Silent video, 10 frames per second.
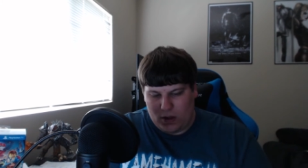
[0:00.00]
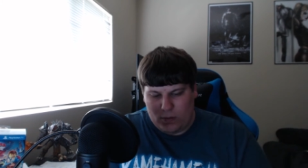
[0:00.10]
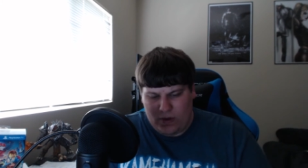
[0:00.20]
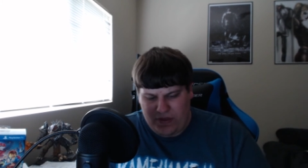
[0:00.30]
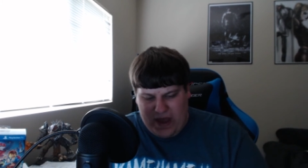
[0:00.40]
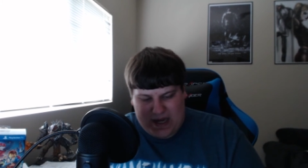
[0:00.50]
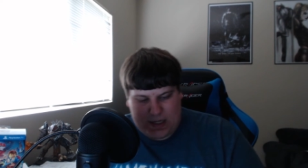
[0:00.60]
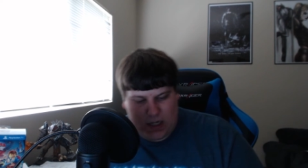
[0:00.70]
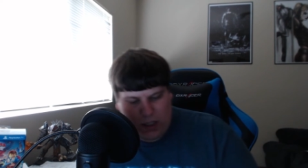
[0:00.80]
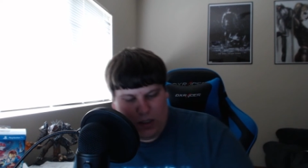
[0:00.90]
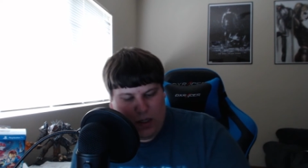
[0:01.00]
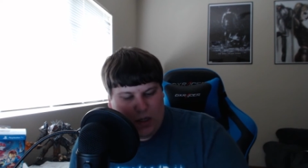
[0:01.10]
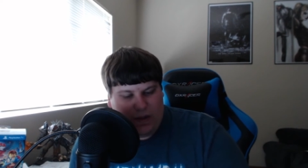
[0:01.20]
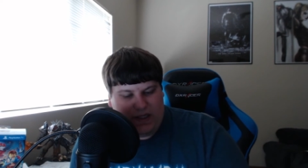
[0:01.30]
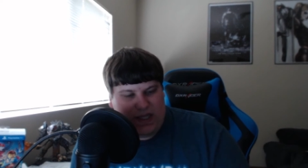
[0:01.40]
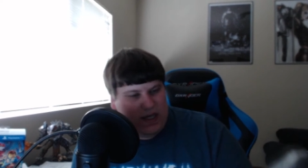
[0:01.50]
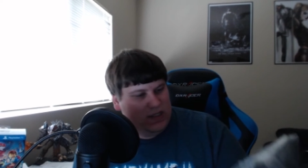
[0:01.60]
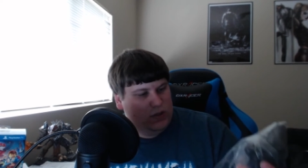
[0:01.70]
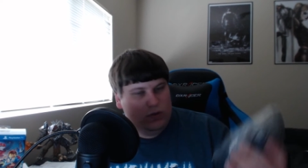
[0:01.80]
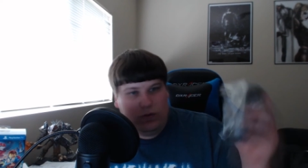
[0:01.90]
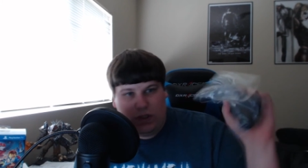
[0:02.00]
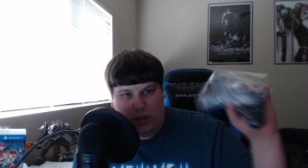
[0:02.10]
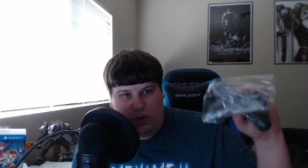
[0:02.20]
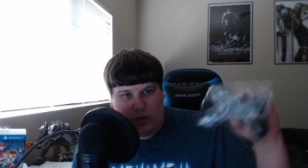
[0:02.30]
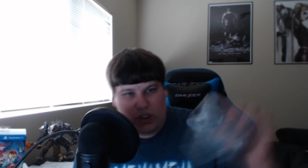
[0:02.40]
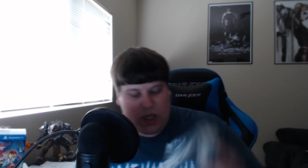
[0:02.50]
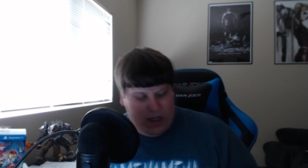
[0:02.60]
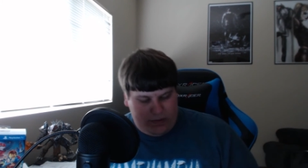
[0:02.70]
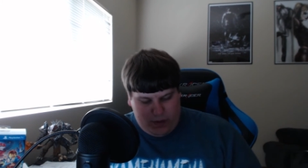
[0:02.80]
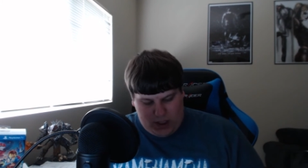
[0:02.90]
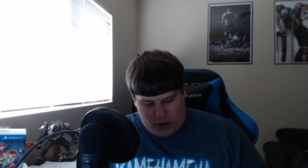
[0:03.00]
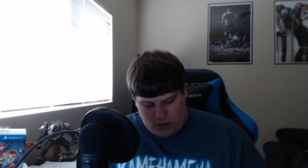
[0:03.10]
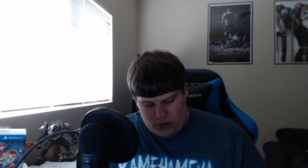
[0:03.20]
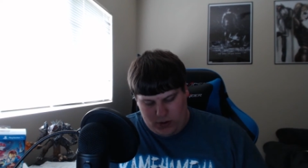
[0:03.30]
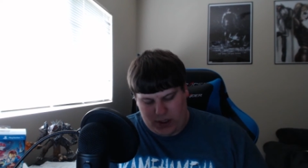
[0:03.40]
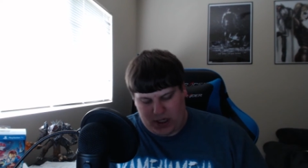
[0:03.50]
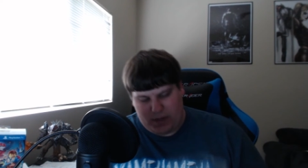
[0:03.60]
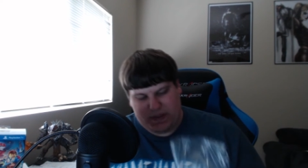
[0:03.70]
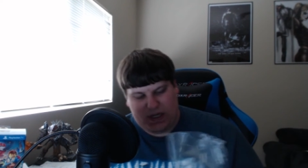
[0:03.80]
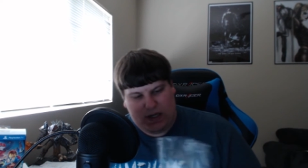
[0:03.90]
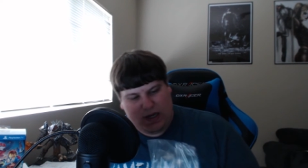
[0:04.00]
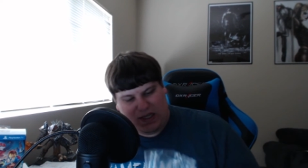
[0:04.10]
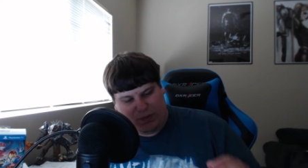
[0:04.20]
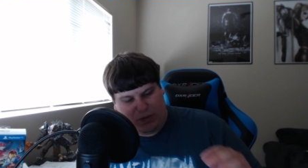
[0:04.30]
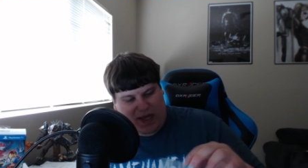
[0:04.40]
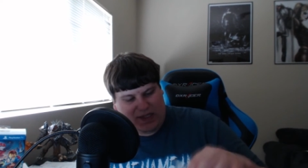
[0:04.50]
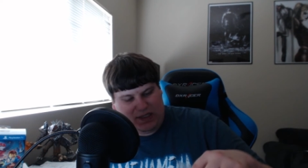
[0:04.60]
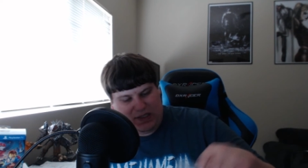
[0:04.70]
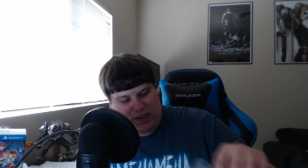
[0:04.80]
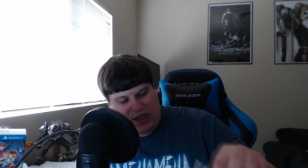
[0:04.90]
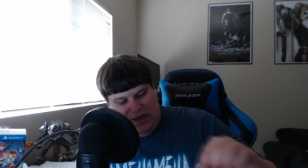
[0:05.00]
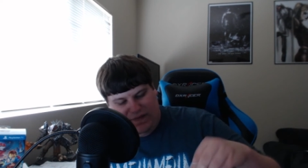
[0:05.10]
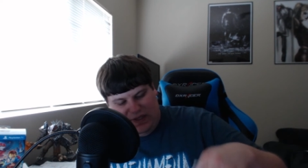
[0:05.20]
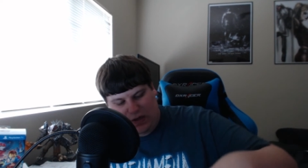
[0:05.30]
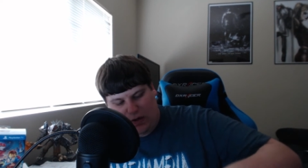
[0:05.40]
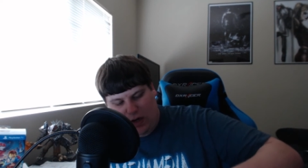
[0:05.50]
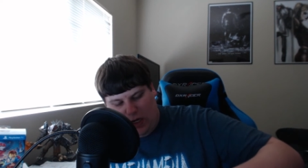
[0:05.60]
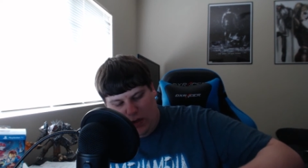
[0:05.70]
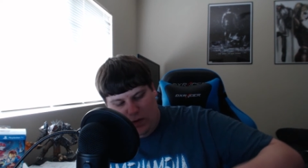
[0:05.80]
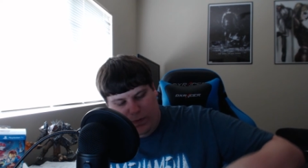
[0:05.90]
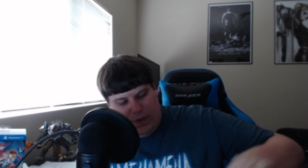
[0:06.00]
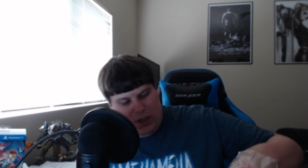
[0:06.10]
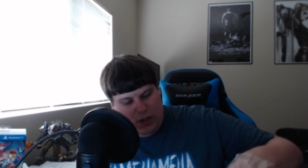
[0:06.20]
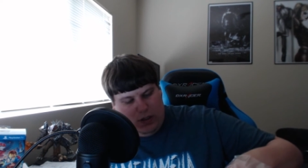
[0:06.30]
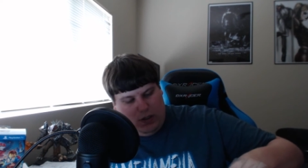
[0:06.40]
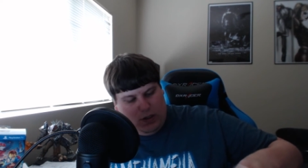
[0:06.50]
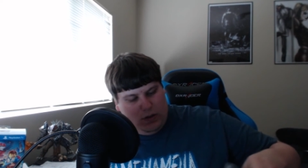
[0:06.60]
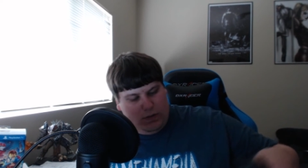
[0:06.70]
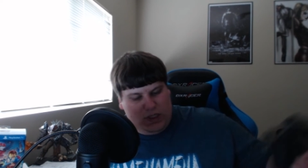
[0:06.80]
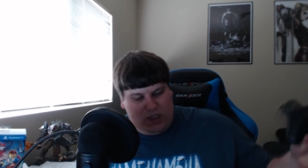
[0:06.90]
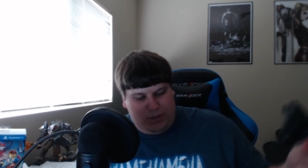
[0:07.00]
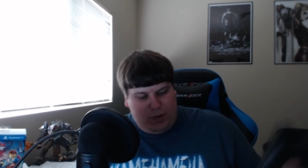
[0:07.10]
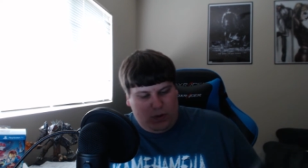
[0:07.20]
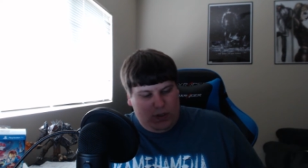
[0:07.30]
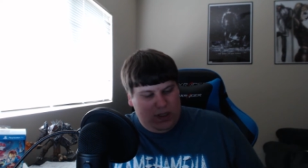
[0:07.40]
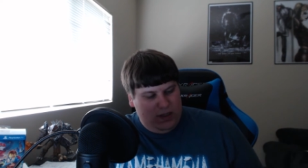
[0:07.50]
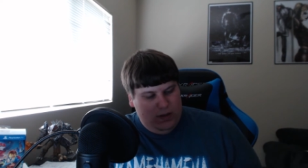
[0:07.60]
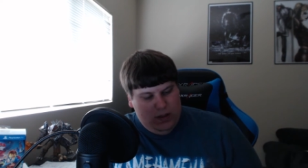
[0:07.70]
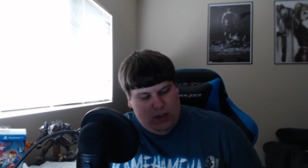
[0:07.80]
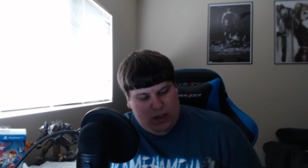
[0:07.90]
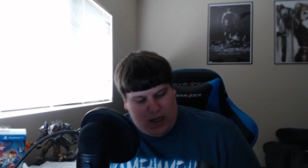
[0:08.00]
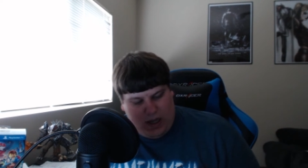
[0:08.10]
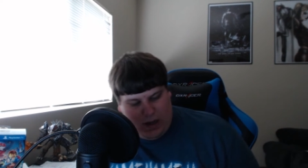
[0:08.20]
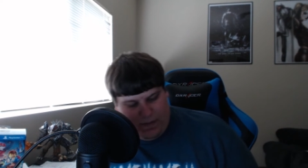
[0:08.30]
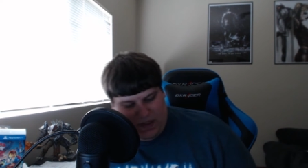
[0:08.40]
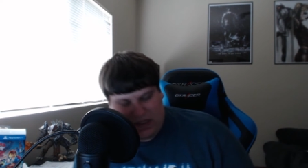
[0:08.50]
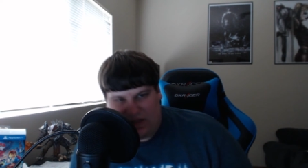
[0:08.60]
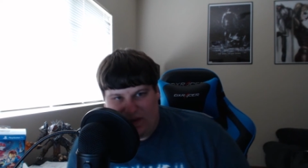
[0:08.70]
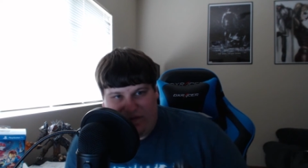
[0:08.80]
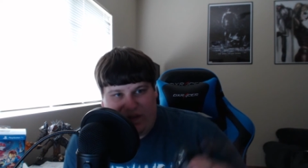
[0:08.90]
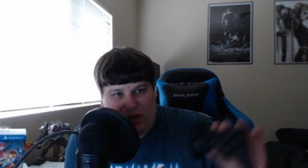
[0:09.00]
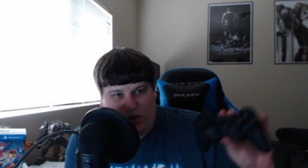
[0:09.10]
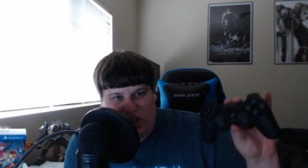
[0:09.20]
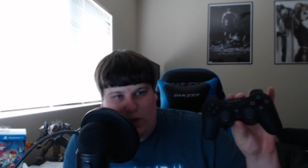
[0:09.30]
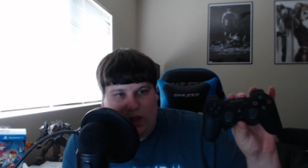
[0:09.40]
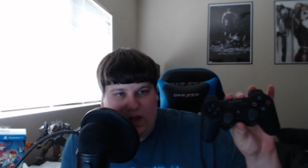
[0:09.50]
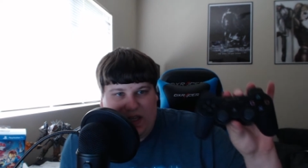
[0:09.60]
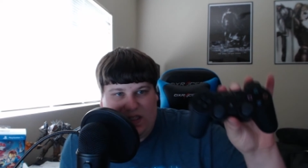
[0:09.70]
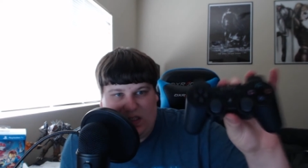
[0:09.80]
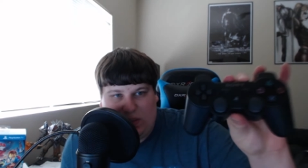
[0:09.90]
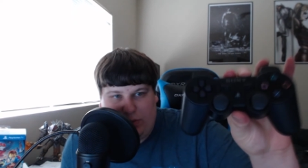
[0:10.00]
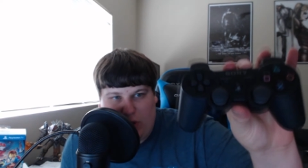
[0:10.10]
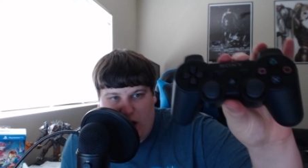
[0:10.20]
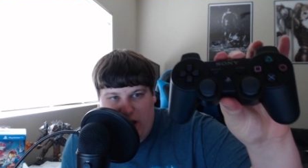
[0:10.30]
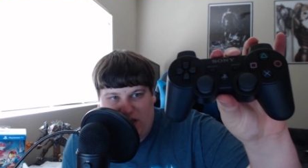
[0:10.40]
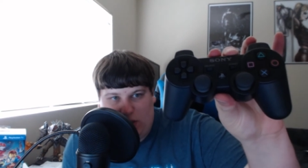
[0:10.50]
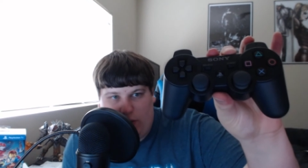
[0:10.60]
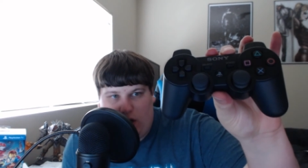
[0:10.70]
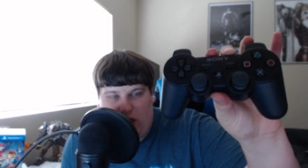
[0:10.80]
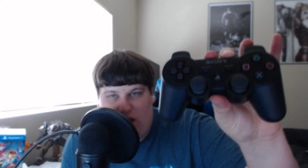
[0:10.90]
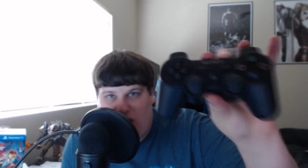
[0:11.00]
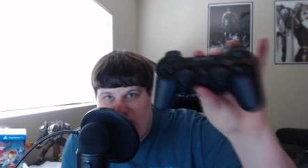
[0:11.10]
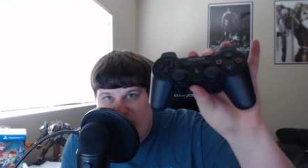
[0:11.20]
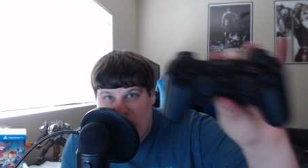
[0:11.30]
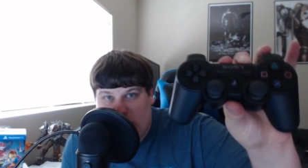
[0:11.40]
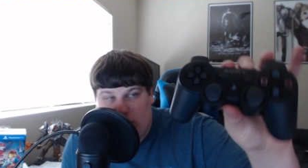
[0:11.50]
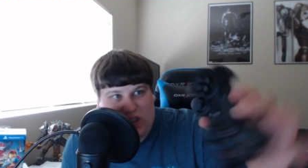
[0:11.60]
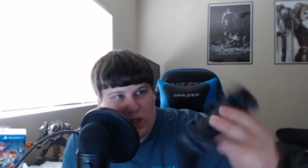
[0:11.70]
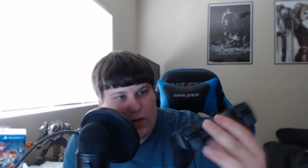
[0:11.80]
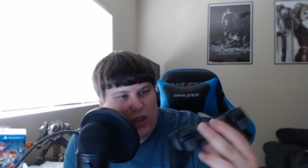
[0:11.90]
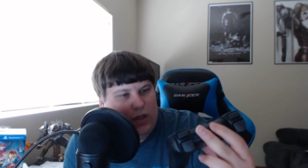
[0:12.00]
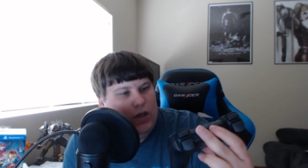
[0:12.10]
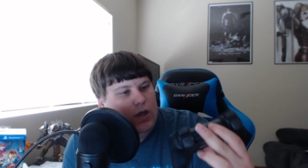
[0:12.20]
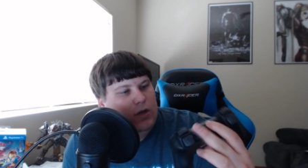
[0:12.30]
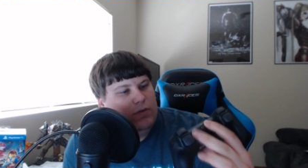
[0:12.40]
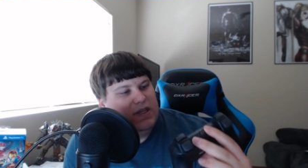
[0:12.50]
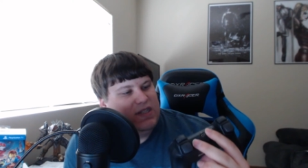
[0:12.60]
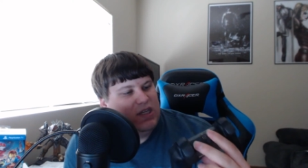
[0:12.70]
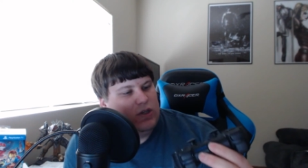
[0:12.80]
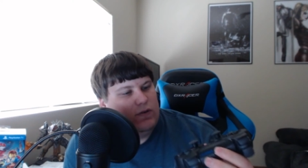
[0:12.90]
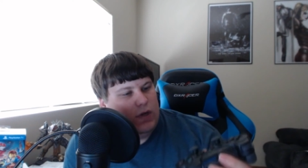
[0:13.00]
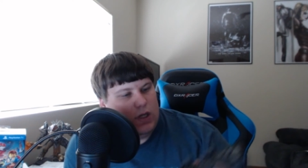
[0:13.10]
with that done, let's get into the DualShock 3 controller. It comes in a nice plastic sleeve. It's already open. We just pull it. This is an official Sony licensed product, so we are getting the official Sony PlayStation 3